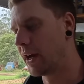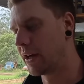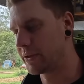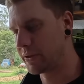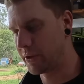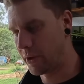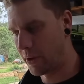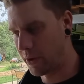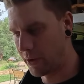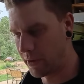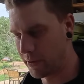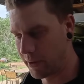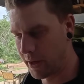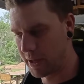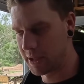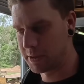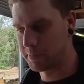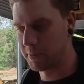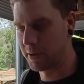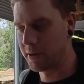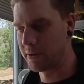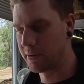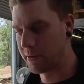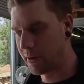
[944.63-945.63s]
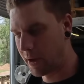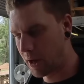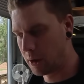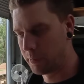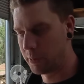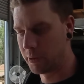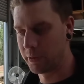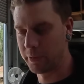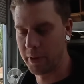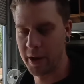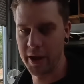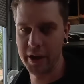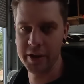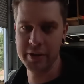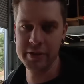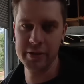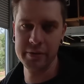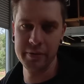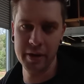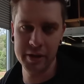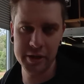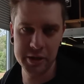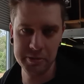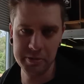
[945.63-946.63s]
So he's been helping
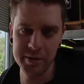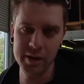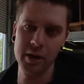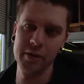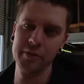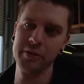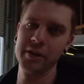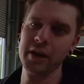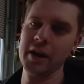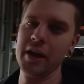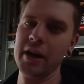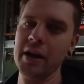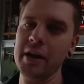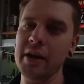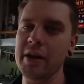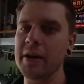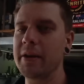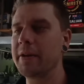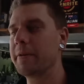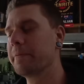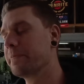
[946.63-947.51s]
Rex. Rex has been going there,